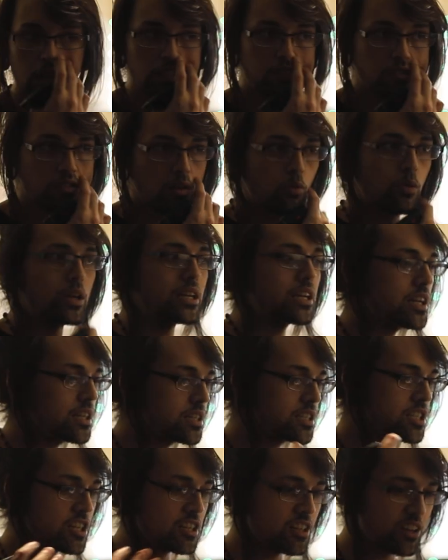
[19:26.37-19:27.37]
So we
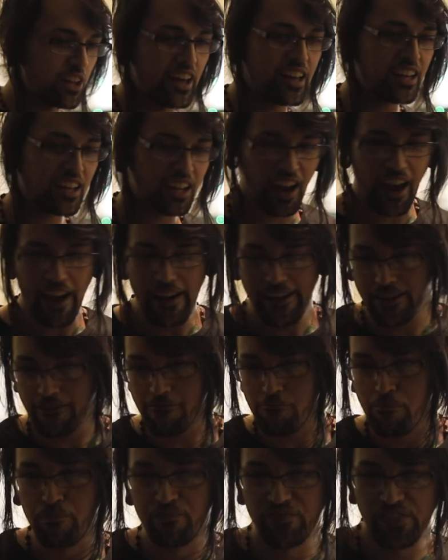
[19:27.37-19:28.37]
need to kind
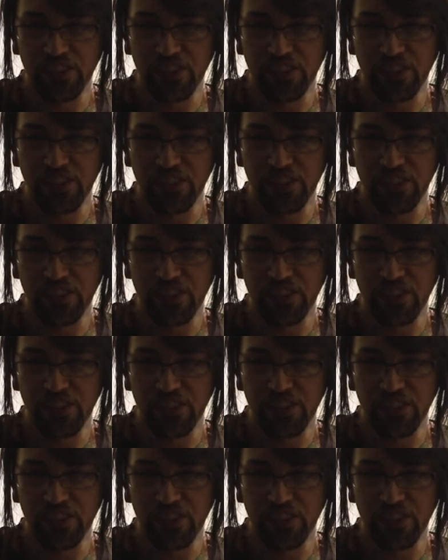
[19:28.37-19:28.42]
of